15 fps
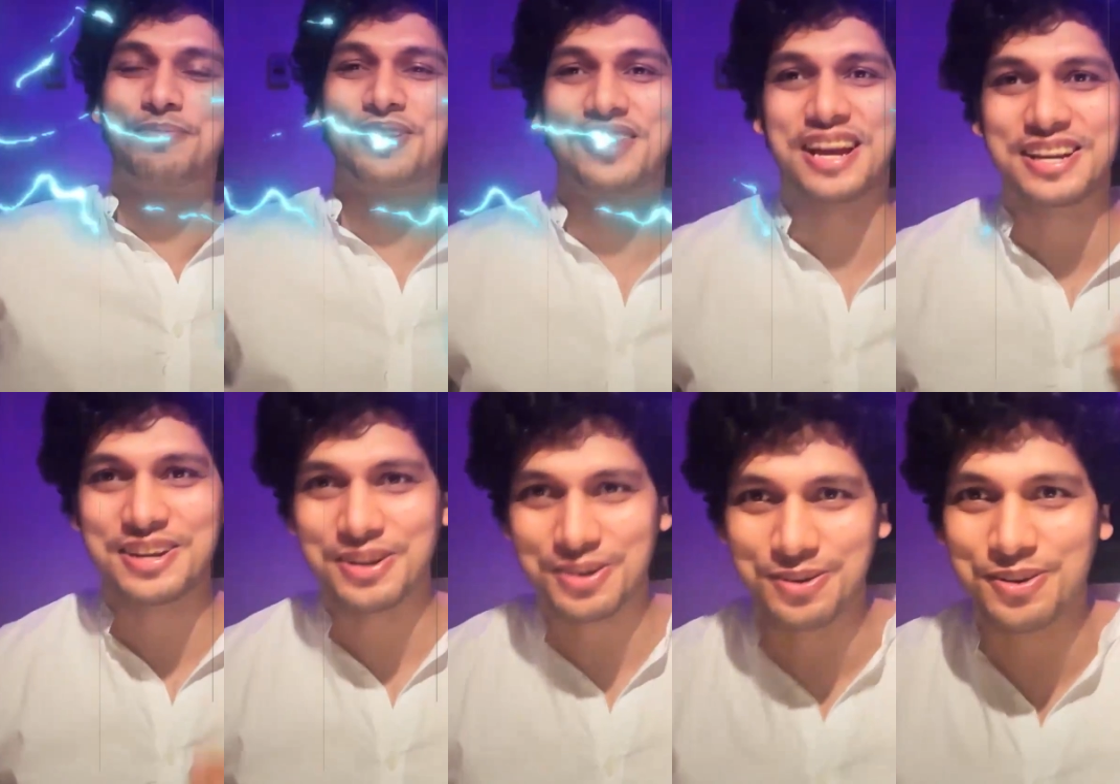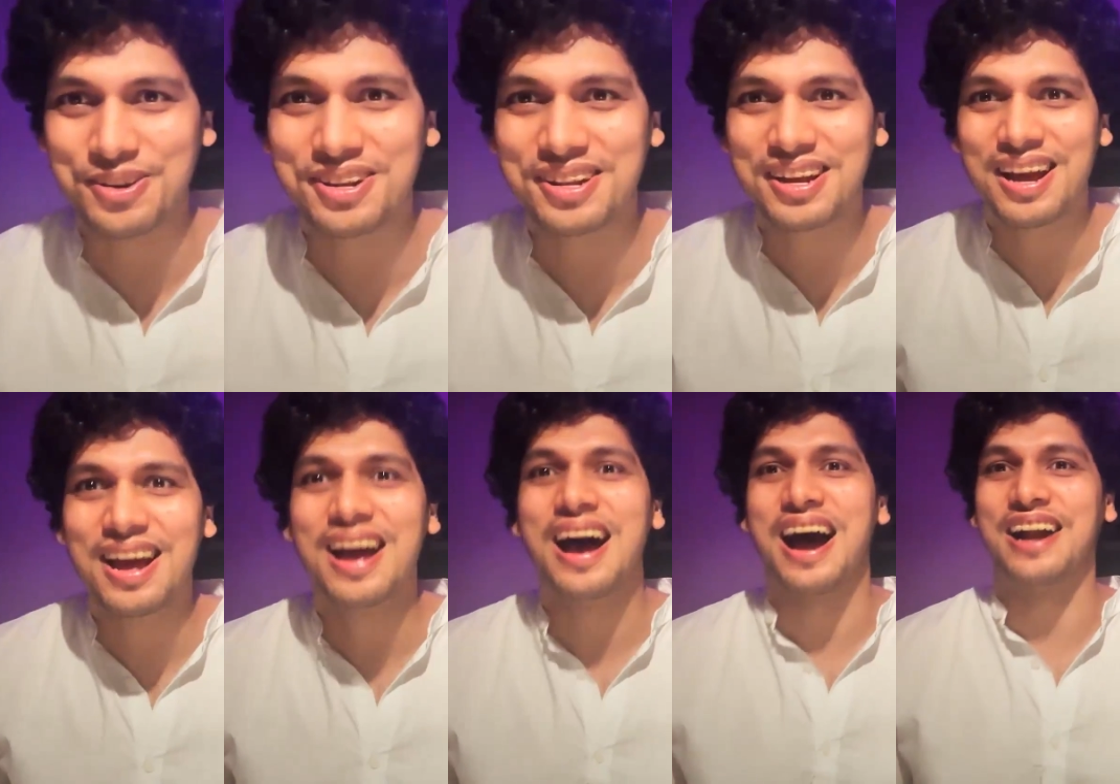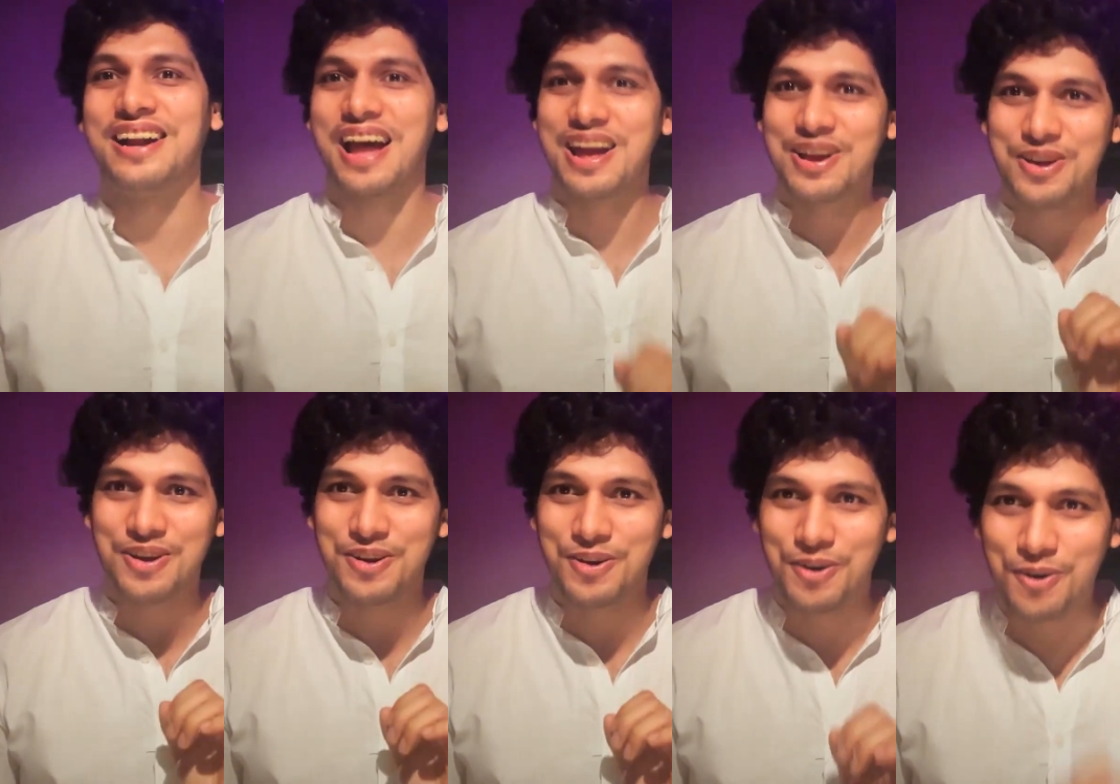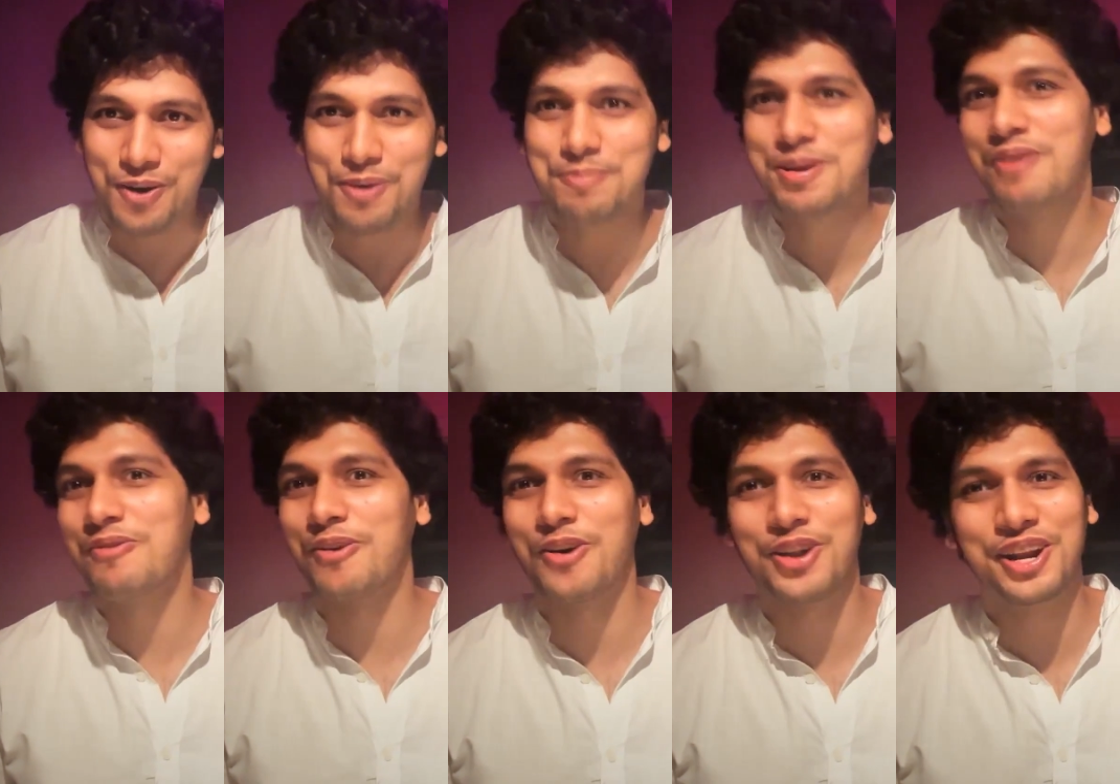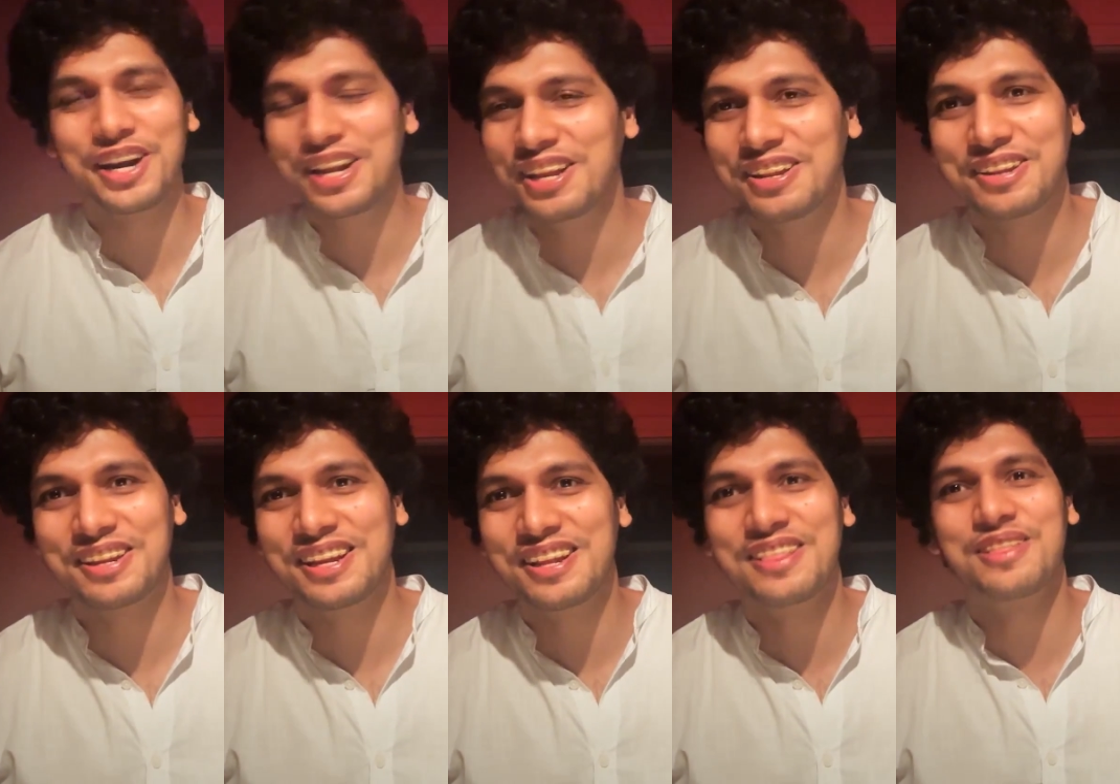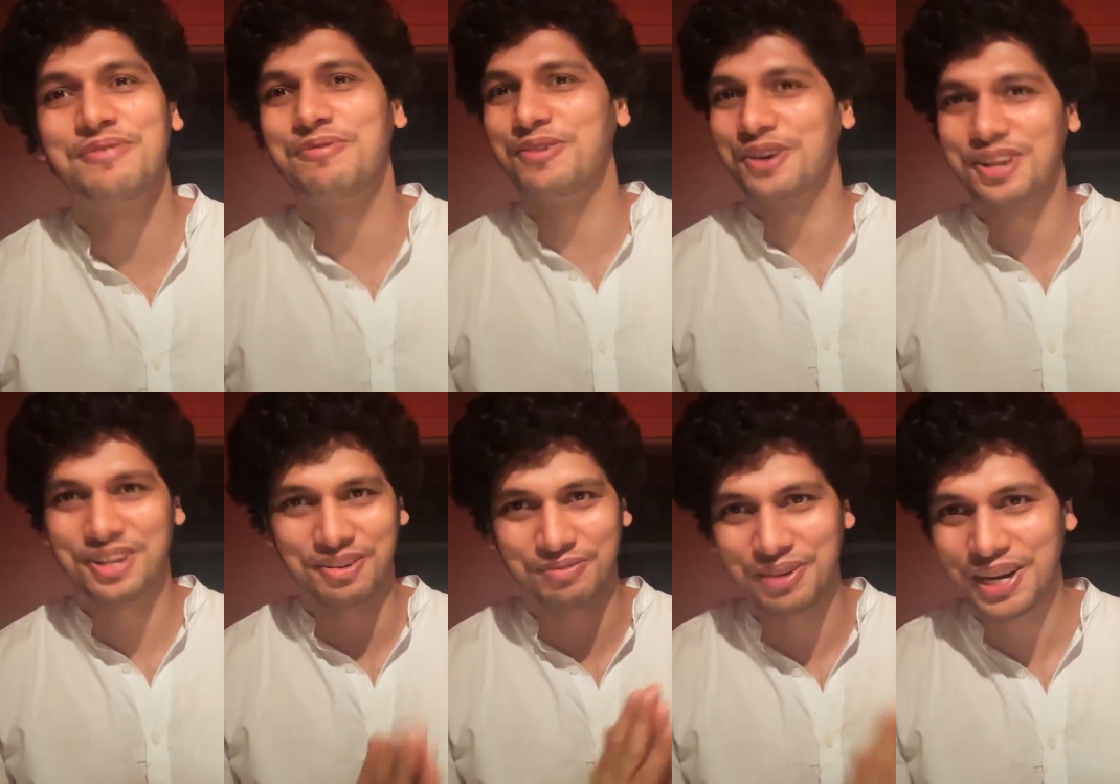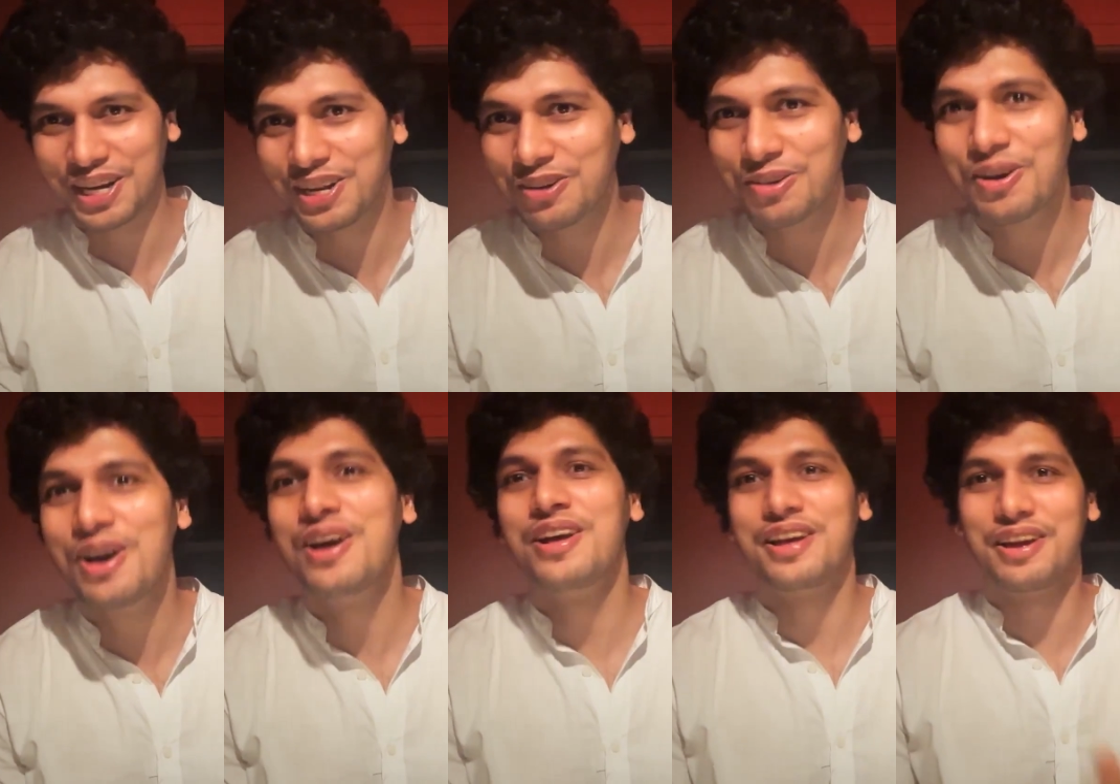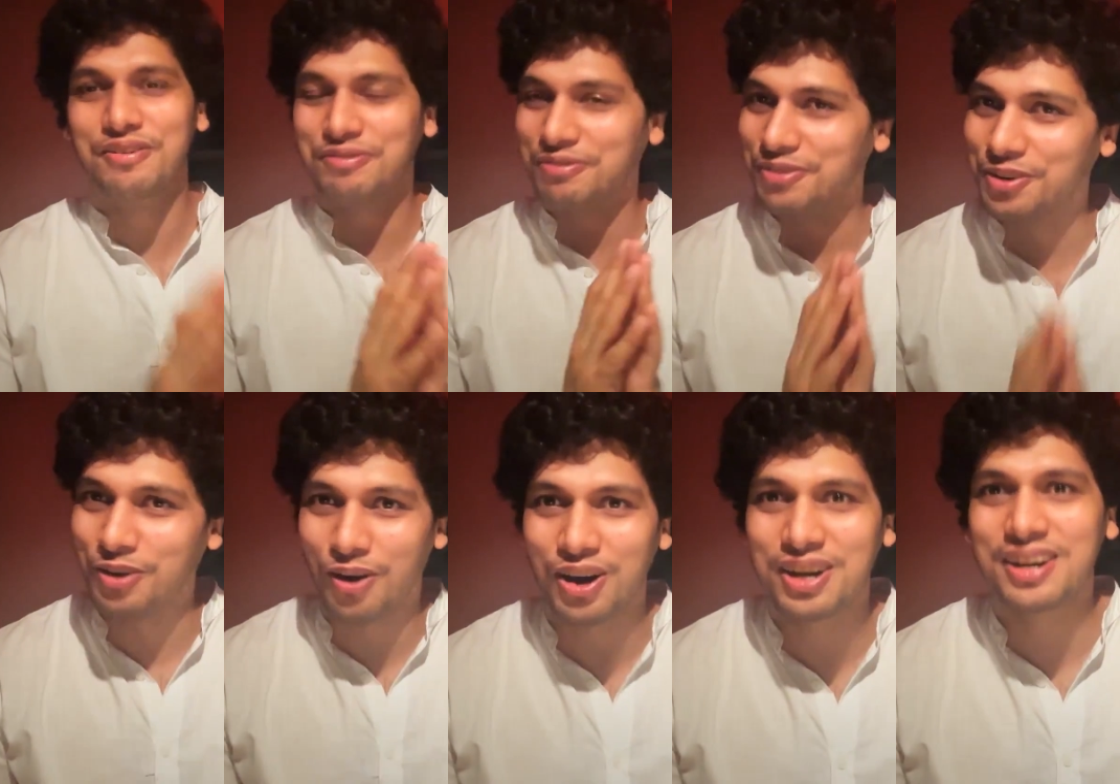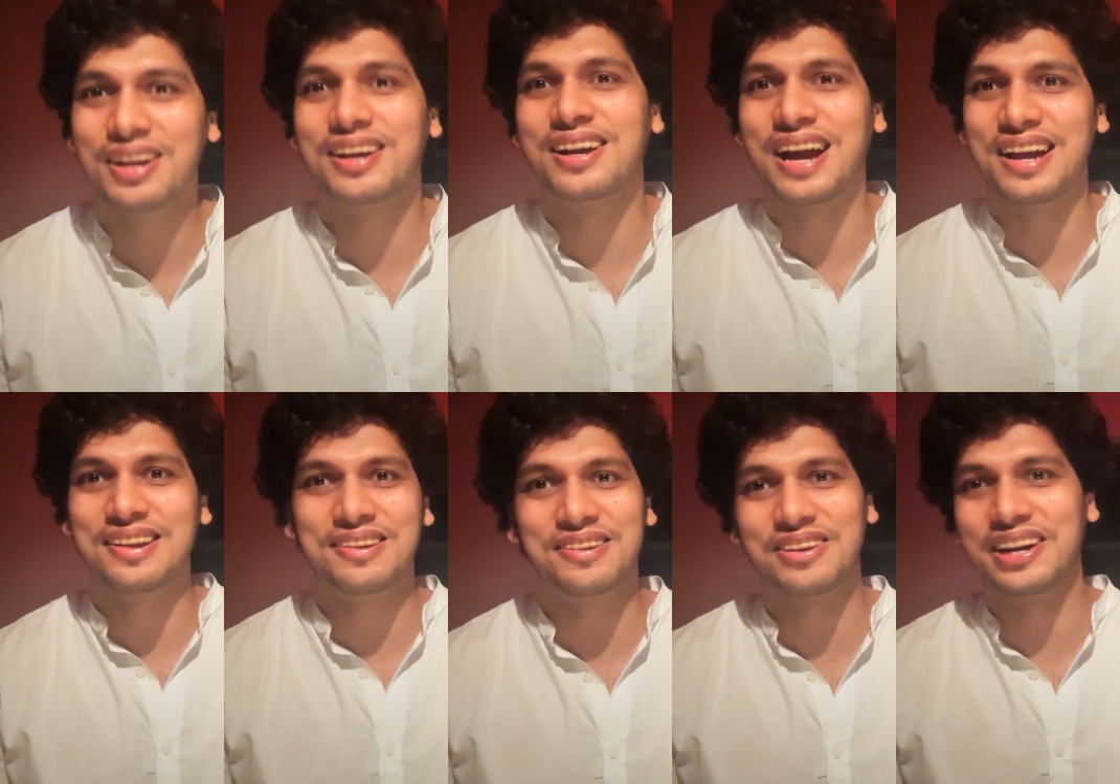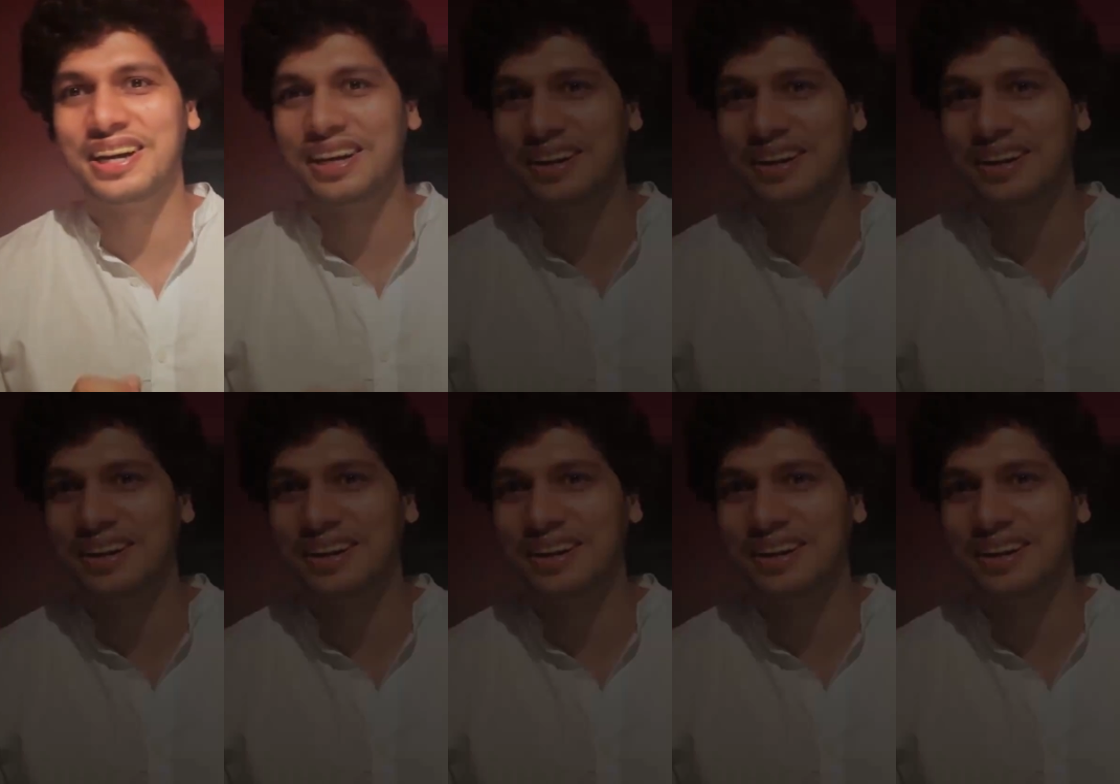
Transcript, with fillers: Design course, and I hope you've already seen the first video. If not, guys, treat